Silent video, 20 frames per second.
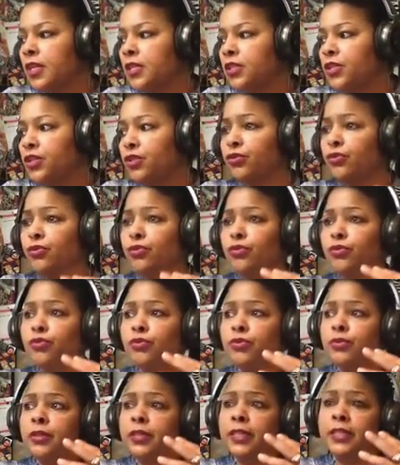to
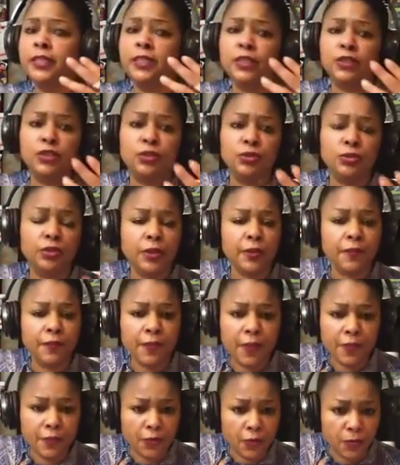listen to your
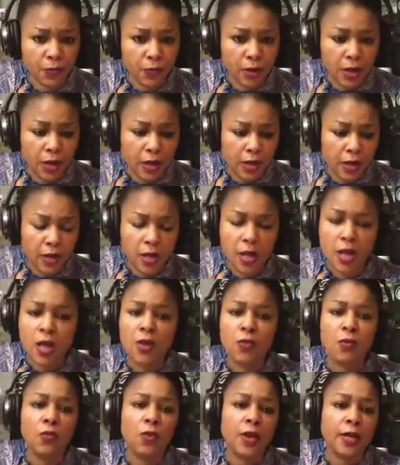favorite
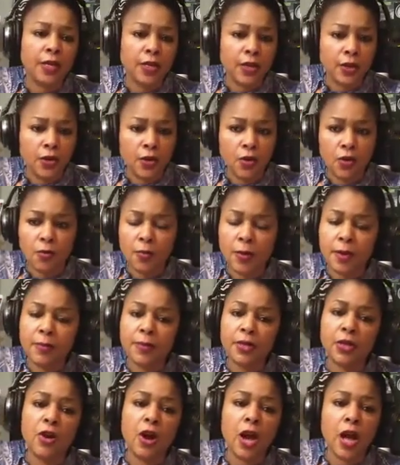radio, or maybe
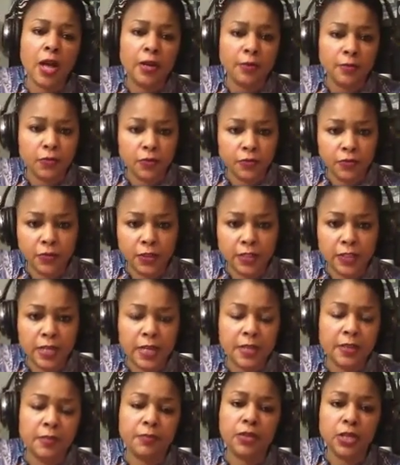your Audible for the day,
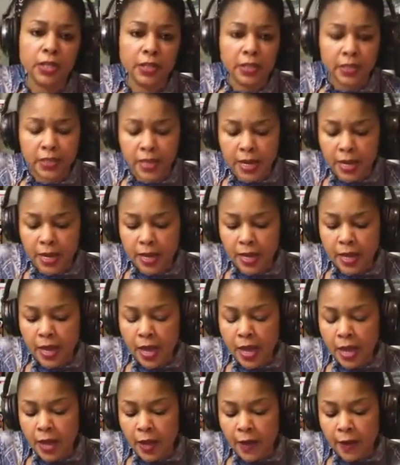the book of the day.
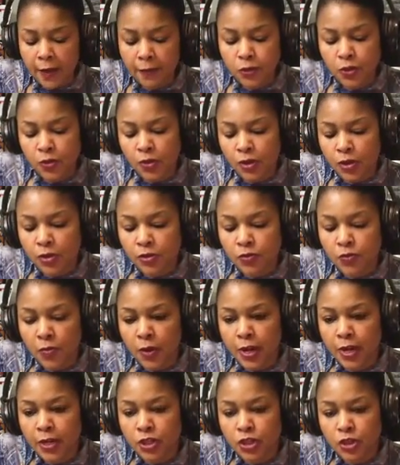So there's
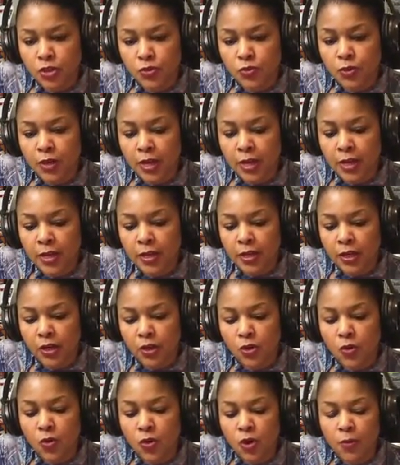ways you can
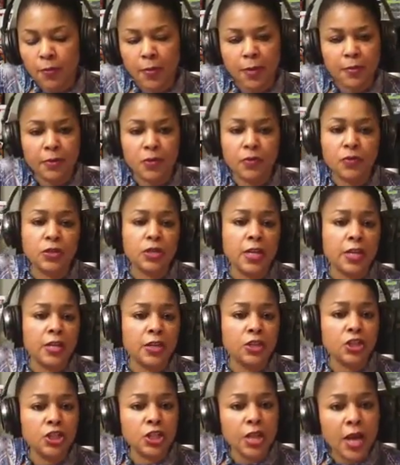incorporate. Maybe when you take your
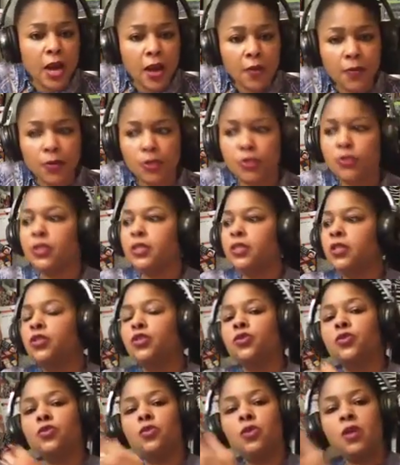shower, you're listening
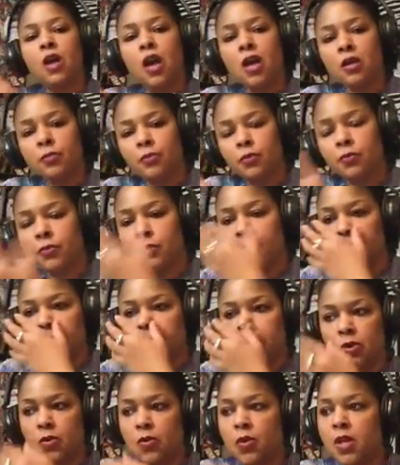to an Audible book.
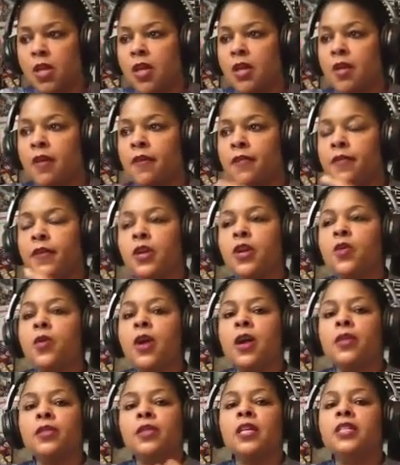So figure
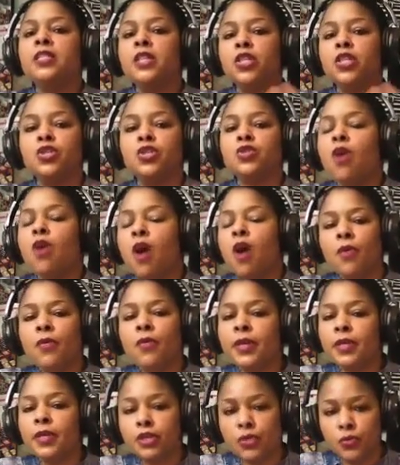out things that you're
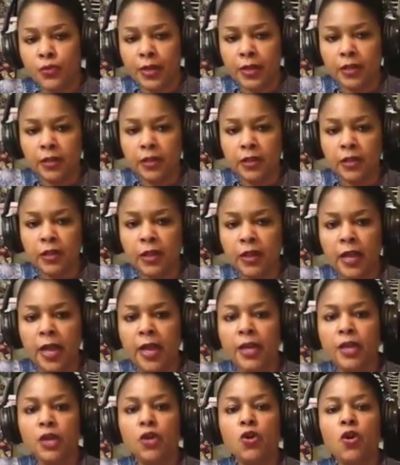already doing and
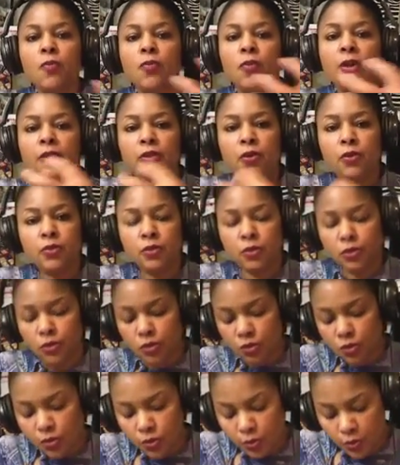incorporate those
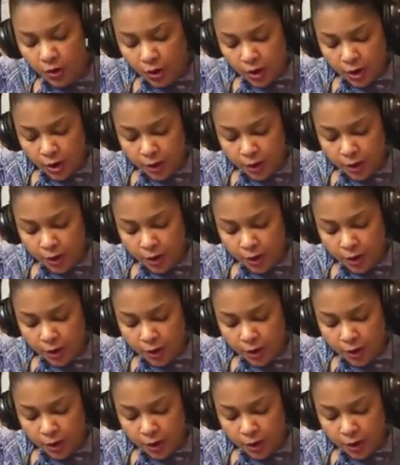into your